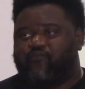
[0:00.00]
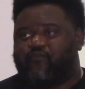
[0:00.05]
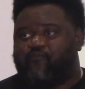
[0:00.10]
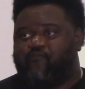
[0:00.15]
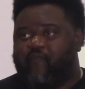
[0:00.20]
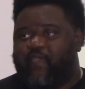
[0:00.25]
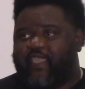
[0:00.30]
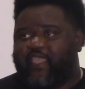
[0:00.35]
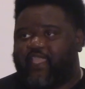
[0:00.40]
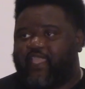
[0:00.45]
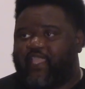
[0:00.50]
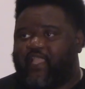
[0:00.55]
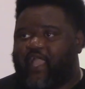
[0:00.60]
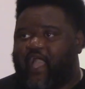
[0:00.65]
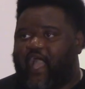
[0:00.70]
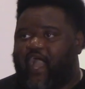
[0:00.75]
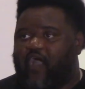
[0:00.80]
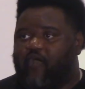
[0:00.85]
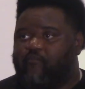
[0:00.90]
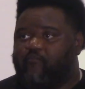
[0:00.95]
making
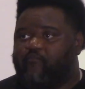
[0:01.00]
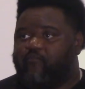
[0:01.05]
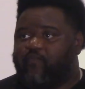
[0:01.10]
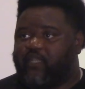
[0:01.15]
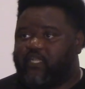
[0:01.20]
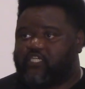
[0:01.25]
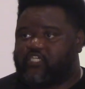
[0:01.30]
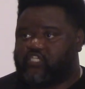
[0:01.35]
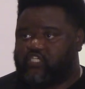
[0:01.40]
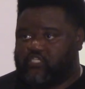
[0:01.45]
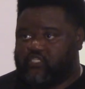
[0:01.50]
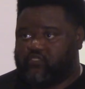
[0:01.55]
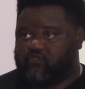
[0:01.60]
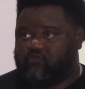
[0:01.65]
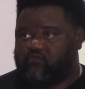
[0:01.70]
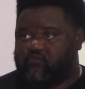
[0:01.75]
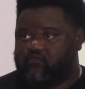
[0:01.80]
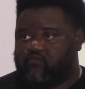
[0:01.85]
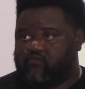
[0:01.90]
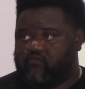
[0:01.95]
our
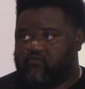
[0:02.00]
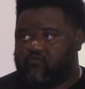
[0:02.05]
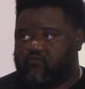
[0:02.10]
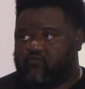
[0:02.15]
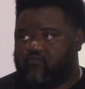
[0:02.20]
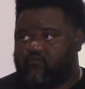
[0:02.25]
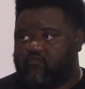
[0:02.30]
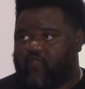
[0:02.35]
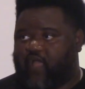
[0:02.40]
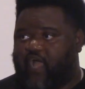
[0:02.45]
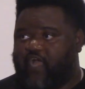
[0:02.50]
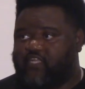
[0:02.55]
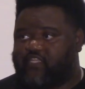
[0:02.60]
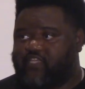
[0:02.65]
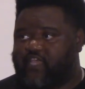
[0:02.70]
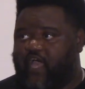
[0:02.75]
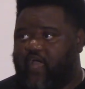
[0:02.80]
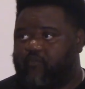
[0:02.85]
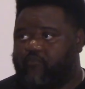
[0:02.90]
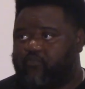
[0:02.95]
mission our
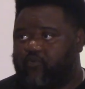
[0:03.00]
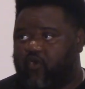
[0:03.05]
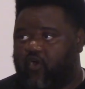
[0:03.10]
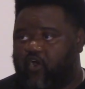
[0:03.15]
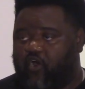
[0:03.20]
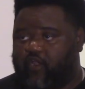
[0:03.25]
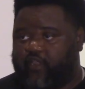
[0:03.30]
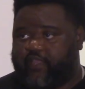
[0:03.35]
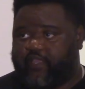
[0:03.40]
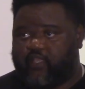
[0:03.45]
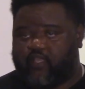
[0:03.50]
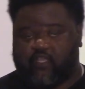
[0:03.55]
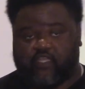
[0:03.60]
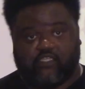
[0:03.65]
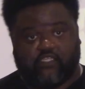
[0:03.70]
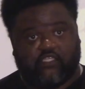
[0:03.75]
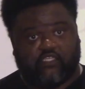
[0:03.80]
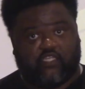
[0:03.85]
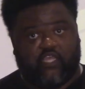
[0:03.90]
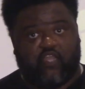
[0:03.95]
top priority
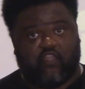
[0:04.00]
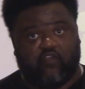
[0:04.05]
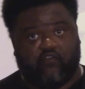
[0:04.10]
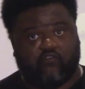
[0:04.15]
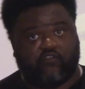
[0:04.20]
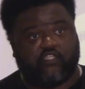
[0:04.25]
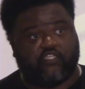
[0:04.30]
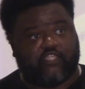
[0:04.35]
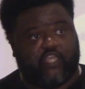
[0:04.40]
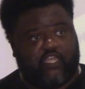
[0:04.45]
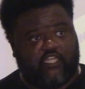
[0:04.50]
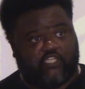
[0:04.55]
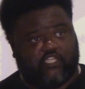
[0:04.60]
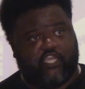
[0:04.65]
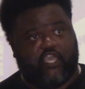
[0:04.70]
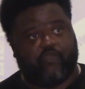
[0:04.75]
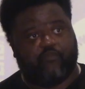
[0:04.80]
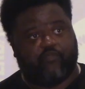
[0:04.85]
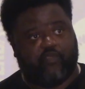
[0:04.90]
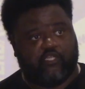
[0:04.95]
instead of state
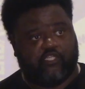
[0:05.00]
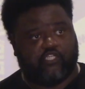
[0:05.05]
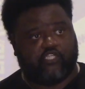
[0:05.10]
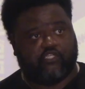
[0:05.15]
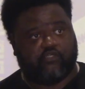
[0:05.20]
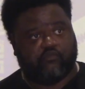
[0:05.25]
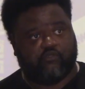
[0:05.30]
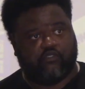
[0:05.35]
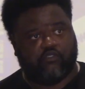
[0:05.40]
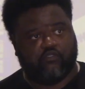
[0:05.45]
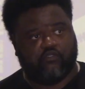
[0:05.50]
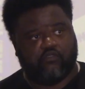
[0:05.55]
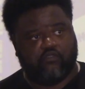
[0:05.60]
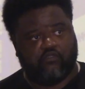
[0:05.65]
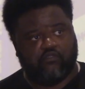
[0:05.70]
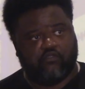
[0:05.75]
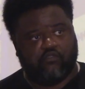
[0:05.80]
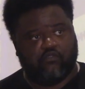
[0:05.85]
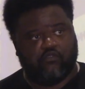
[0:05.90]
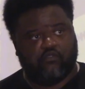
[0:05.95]
championships,
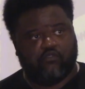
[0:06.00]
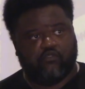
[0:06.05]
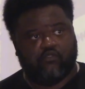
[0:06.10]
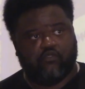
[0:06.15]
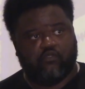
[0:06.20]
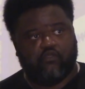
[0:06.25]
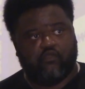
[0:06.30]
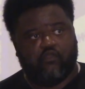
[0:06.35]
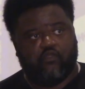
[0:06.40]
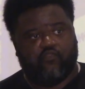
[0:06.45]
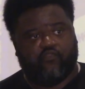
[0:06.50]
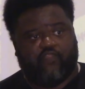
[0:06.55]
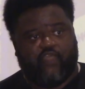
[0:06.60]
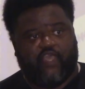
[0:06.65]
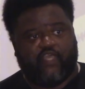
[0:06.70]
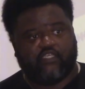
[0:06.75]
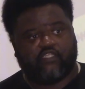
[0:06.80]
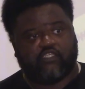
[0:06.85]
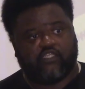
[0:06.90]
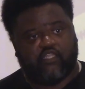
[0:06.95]

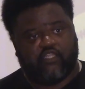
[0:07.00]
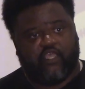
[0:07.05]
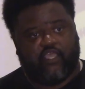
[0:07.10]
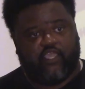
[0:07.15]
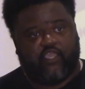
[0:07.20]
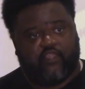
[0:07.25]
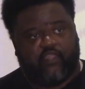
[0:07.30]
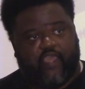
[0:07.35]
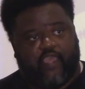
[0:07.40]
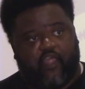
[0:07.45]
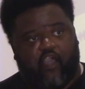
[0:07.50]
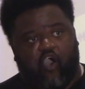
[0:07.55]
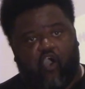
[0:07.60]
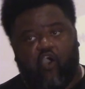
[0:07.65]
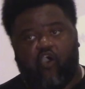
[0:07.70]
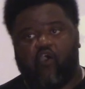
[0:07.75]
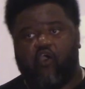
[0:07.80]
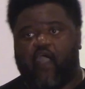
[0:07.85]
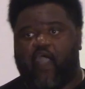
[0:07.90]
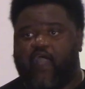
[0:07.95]
that's the day that
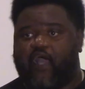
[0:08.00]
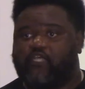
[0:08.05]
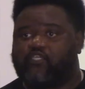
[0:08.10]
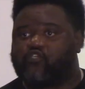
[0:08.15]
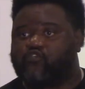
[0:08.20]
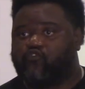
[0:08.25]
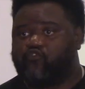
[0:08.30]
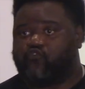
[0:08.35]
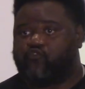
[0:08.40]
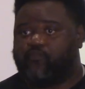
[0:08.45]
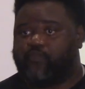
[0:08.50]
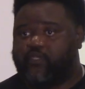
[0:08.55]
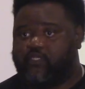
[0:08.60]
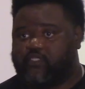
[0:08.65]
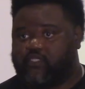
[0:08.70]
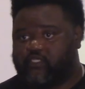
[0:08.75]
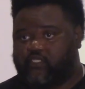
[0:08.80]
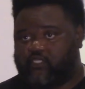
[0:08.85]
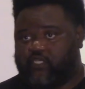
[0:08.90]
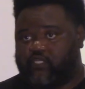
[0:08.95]
all high schools will be
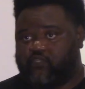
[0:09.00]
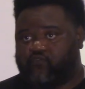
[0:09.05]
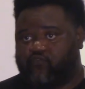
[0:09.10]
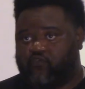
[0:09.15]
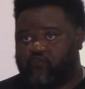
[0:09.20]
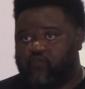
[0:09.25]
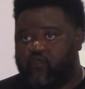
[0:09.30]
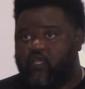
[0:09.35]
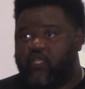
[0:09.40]
successful.